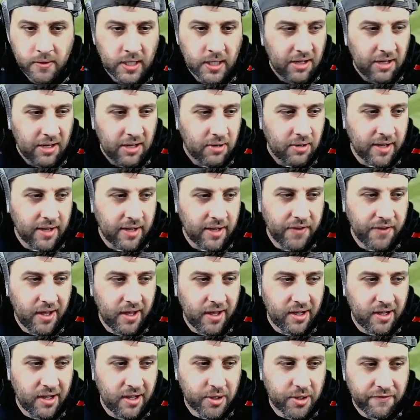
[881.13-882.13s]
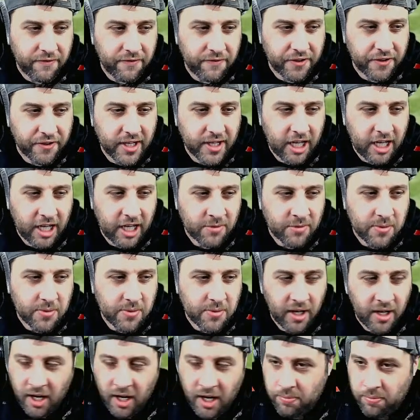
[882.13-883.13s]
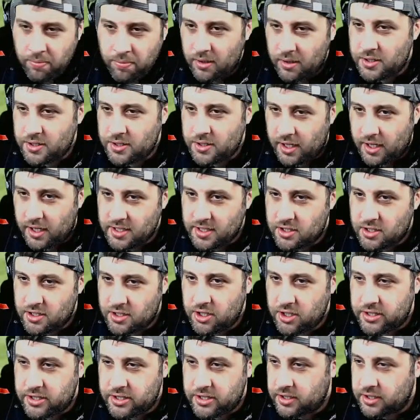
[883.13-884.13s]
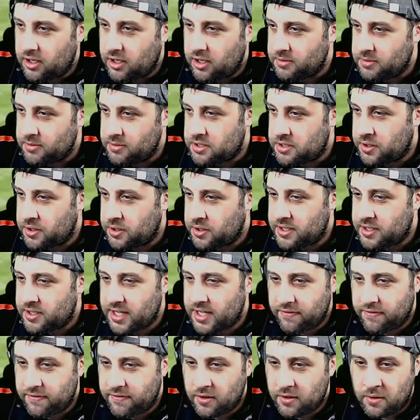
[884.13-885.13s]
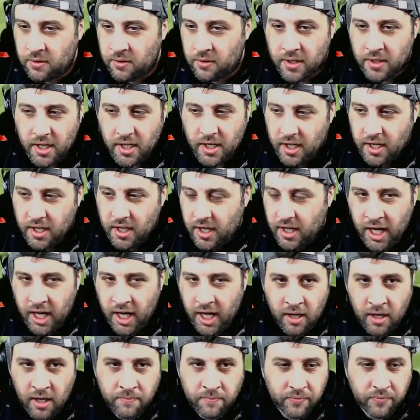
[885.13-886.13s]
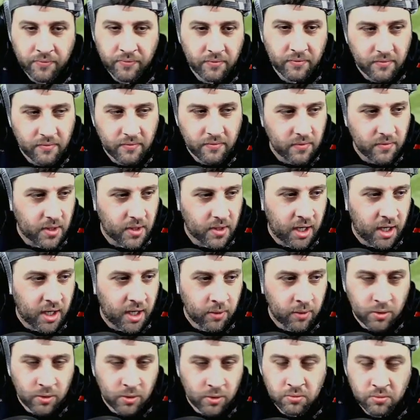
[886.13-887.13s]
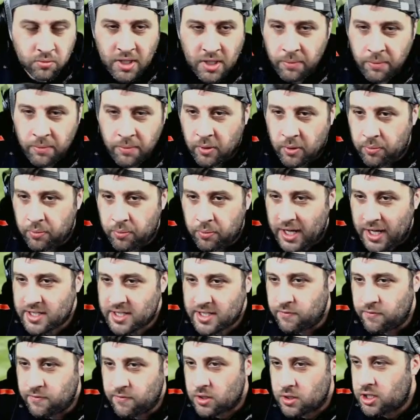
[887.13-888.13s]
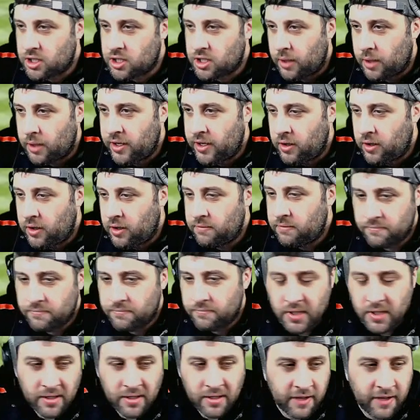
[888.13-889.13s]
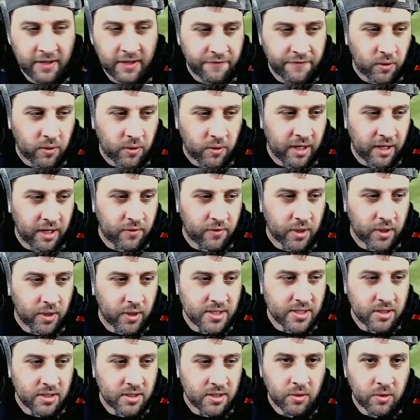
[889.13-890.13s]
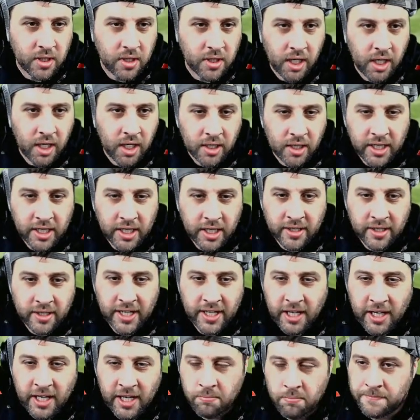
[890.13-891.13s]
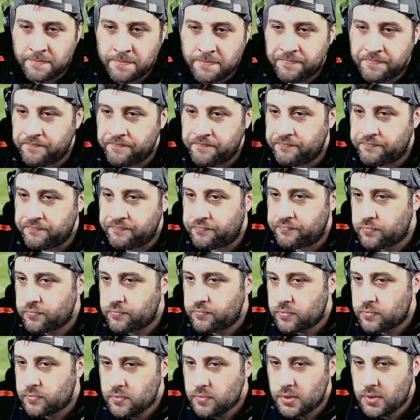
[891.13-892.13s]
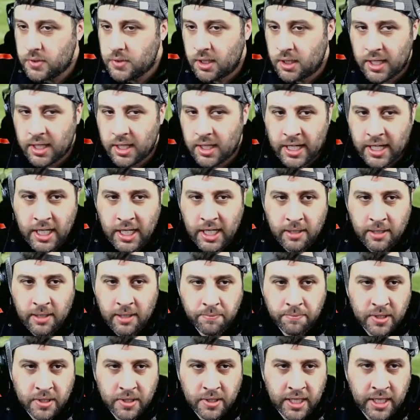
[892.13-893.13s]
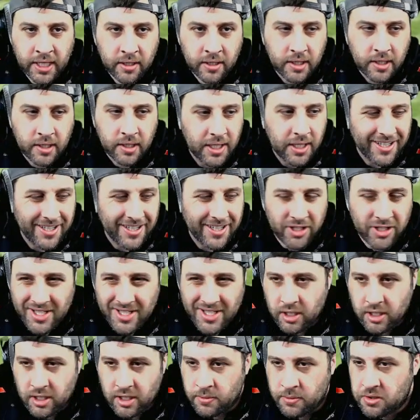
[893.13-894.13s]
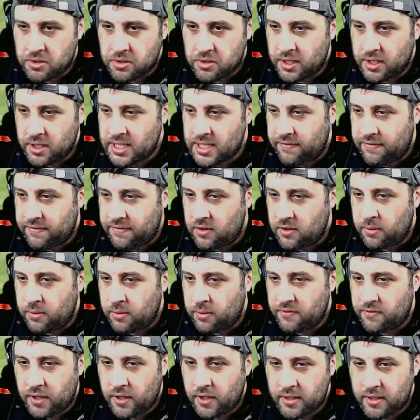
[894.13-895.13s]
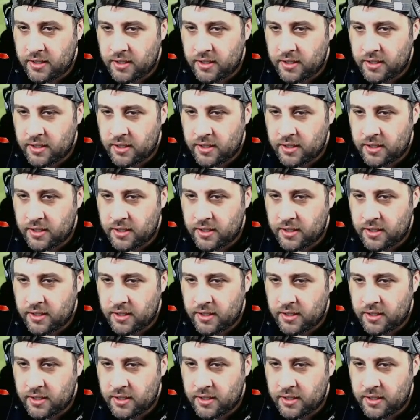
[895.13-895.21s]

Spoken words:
If you're here looking for the game as well, I apologise. It's just the commentary this afternoon. I will keep you abreast of what's going on if for whatever reason you can't get the game. But yeah, just the commentary this afternoon, I'm afraid.